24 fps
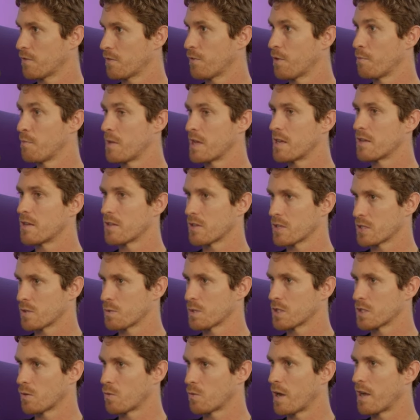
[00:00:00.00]
For me, this
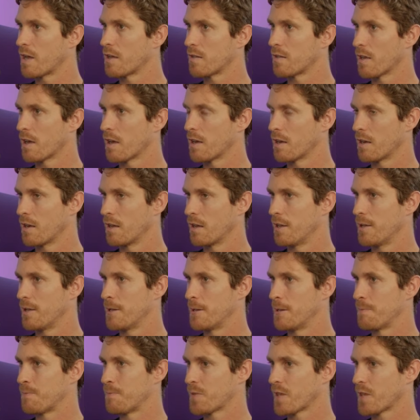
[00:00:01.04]
was a way that
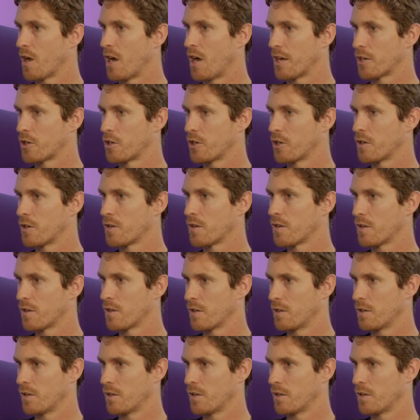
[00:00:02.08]
I could